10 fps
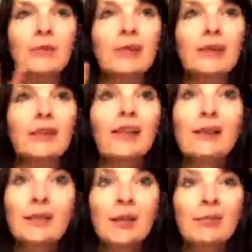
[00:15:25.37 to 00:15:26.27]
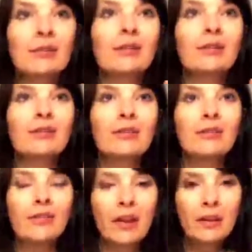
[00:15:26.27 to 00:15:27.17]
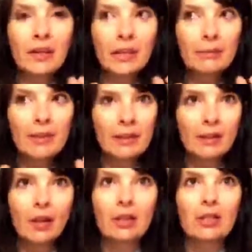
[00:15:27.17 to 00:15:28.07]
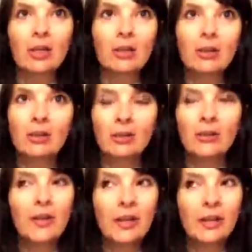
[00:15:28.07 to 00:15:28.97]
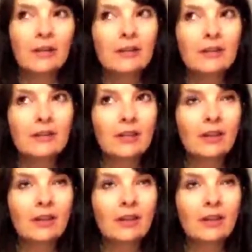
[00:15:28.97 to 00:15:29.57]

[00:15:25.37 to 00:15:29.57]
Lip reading: And then the other type of songs are very mythological and